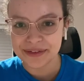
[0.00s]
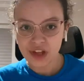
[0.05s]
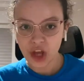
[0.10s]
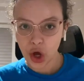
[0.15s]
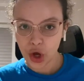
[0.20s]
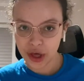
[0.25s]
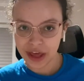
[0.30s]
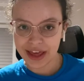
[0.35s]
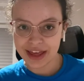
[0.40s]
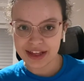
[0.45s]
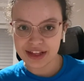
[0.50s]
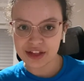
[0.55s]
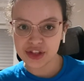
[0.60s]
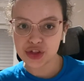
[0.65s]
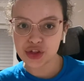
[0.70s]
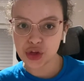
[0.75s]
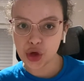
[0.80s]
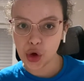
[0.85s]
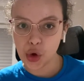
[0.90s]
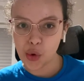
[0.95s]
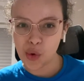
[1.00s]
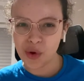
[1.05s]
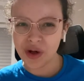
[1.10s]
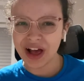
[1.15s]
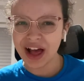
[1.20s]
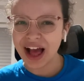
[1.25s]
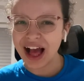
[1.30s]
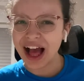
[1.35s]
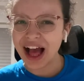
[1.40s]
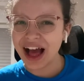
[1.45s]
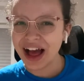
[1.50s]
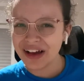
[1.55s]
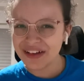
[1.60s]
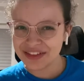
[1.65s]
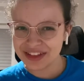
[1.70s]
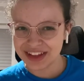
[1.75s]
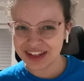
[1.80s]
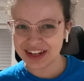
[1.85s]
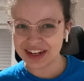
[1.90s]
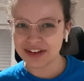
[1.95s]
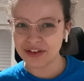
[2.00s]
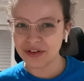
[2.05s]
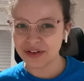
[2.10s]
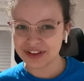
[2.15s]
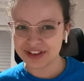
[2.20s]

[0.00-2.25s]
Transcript: Okay, so how did it all